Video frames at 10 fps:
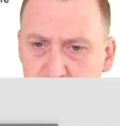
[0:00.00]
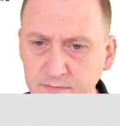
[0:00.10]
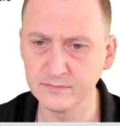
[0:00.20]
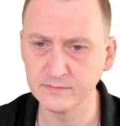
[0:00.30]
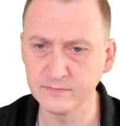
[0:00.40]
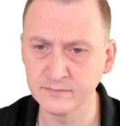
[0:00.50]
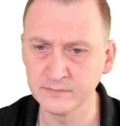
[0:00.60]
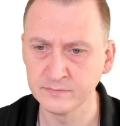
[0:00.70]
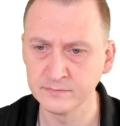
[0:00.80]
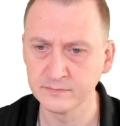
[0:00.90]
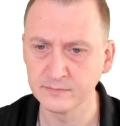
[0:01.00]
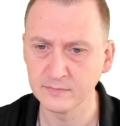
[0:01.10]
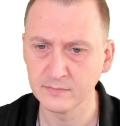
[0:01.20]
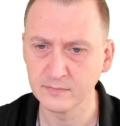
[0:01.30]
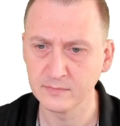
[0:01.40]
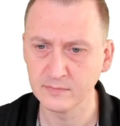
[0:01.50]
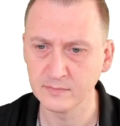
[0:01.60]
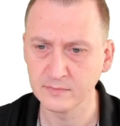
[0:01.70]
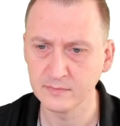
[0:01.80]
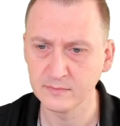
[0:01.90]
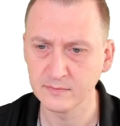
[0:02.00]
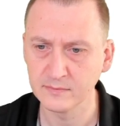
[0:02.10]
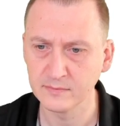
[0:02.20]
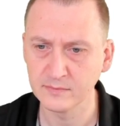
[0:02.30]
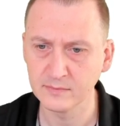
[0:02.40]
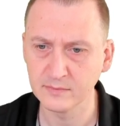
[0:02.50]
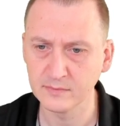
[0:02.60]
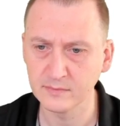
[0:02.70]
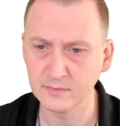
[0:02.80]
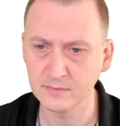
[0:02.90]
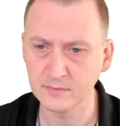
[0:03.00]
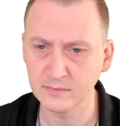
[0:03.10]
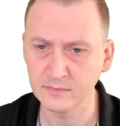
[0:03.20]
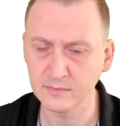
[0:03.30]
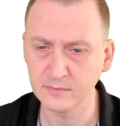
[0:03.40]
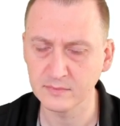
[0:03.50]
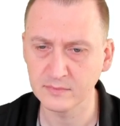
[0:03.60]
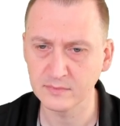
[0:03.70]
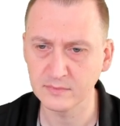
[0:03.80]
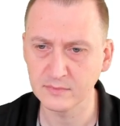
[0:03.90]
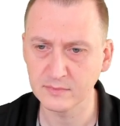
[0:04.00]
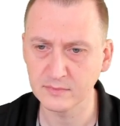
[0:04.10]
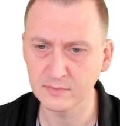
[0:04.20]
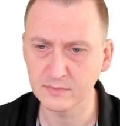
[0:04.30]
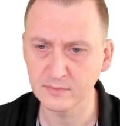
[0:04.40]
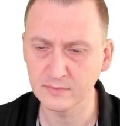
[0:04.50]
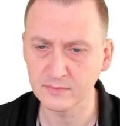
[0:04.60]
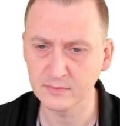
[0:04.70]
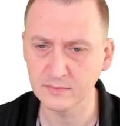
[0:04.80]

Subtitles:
No one is speaking in this clip.